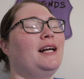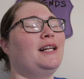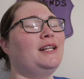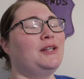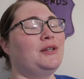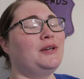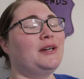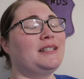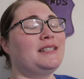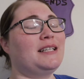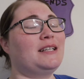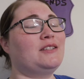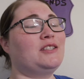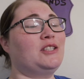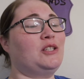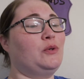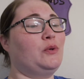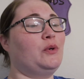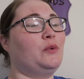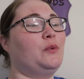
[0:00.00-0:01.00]
Hello guys, how's
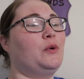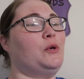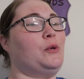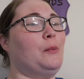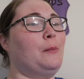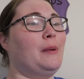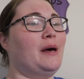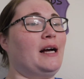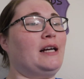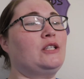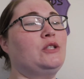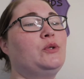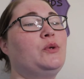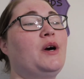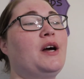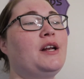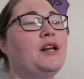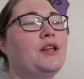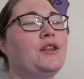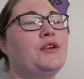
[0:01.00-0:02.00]
it going? Welcome back
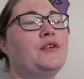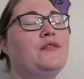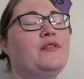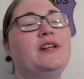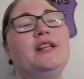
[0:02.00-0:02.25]
to another